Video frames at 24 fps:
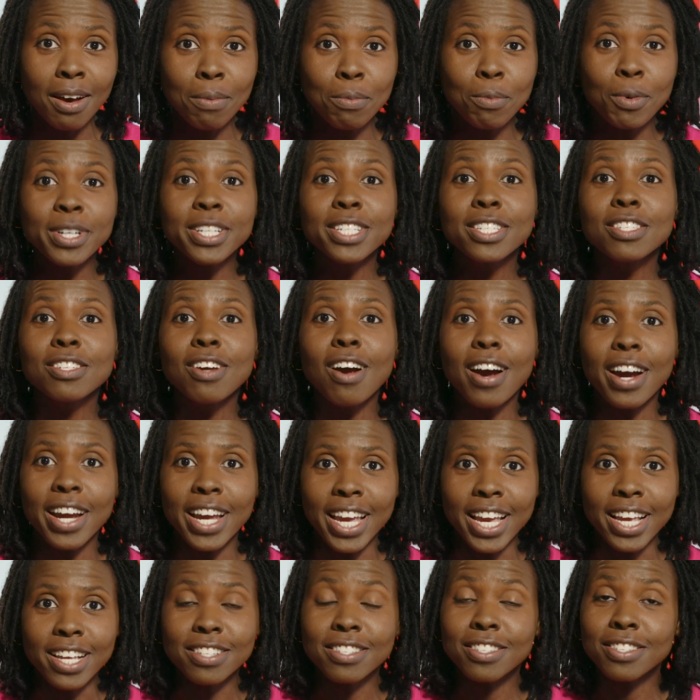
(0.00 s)
Morningstar
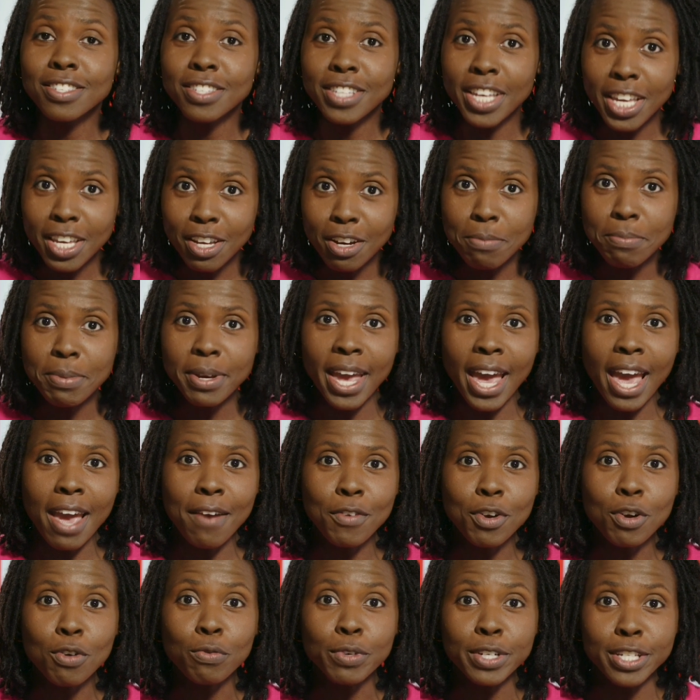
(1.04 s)
Inc.'s senior
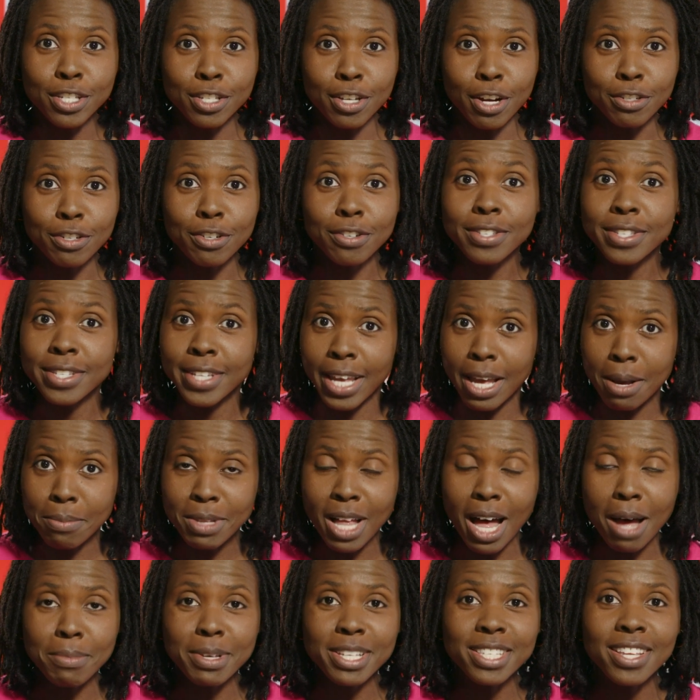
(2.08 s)
behavioral researcher, Sam
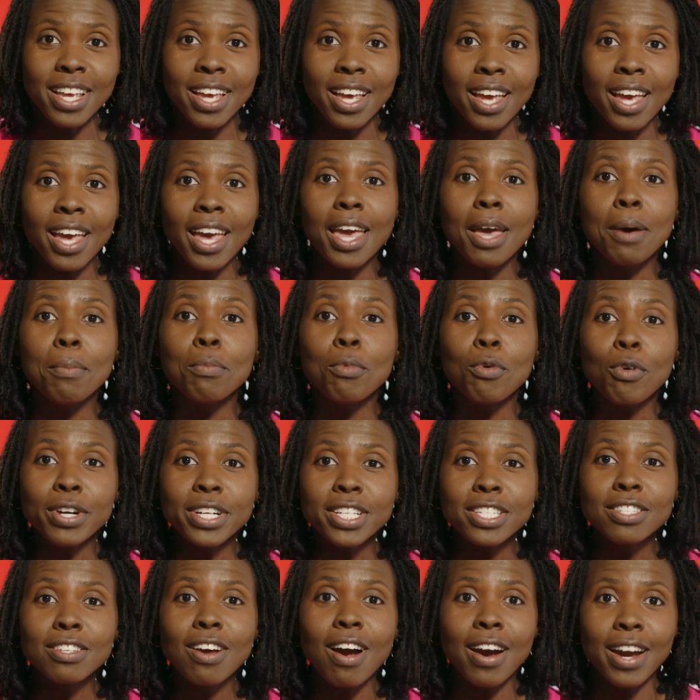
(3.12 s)
Lamas, and
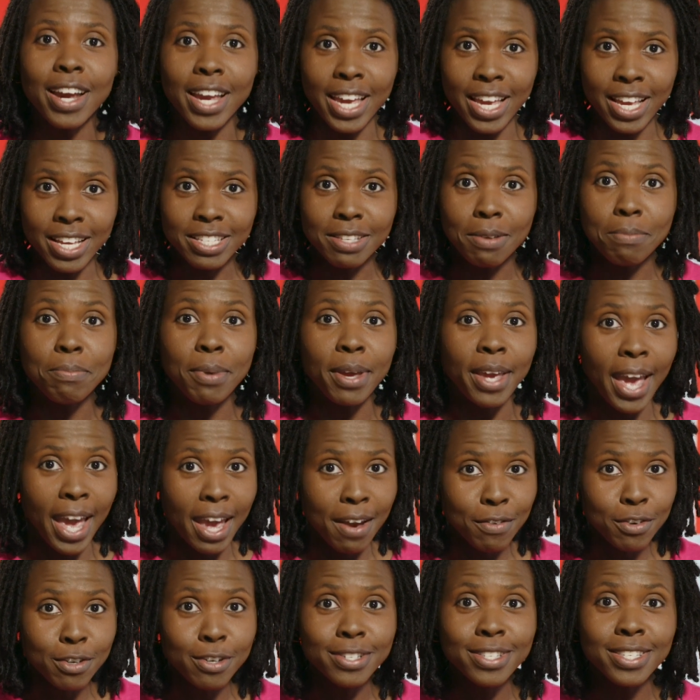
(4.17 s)
Morningstar Inc.'s
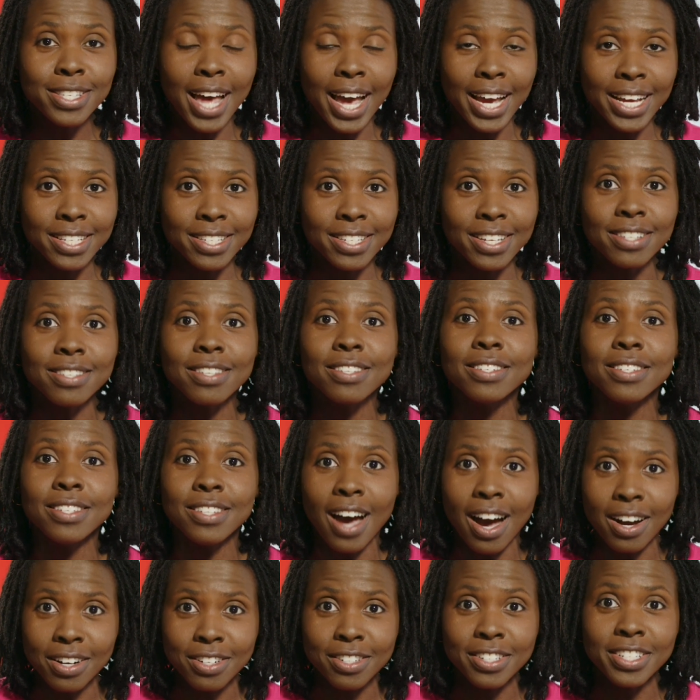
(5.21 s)
behavioral scientist,
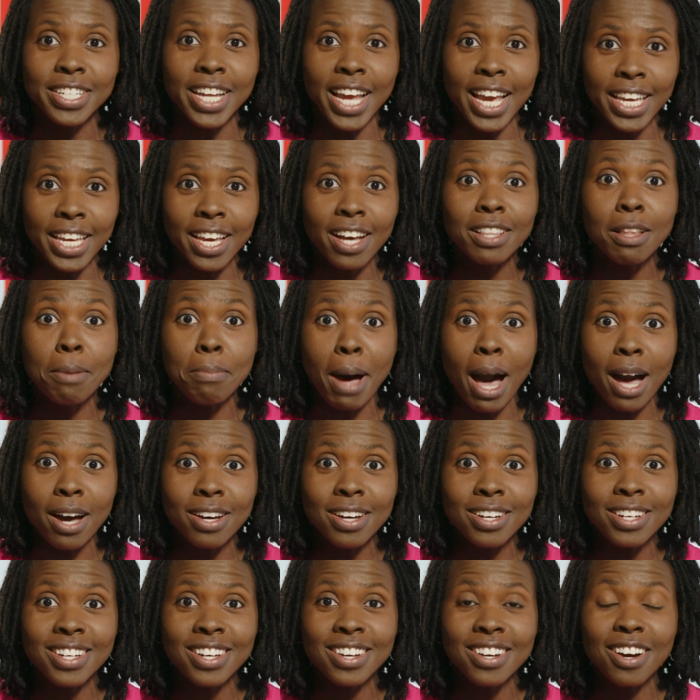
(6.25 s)
Dr. Danielle
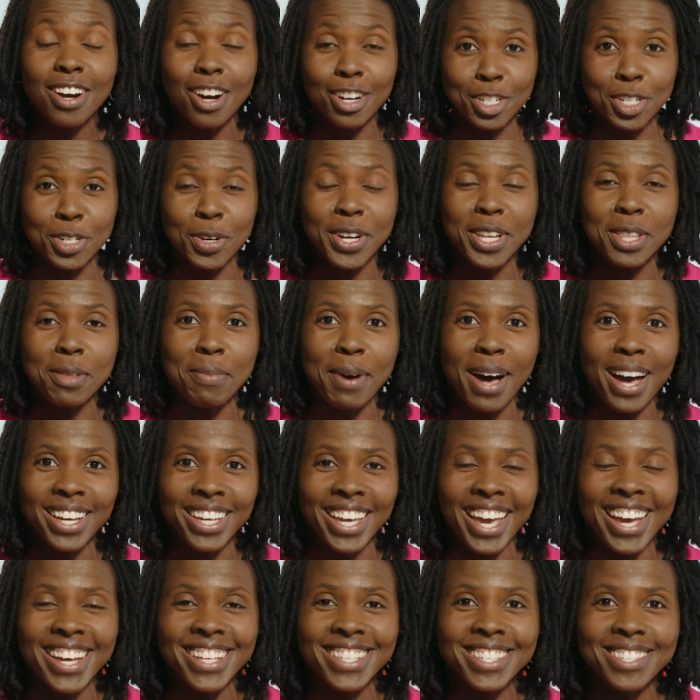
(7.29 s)
Labotka, are joining the
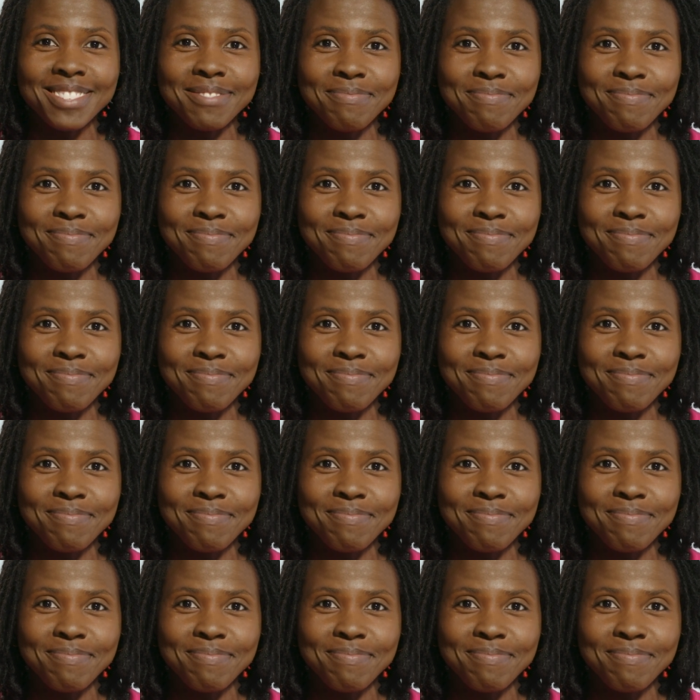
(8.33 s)
podcast.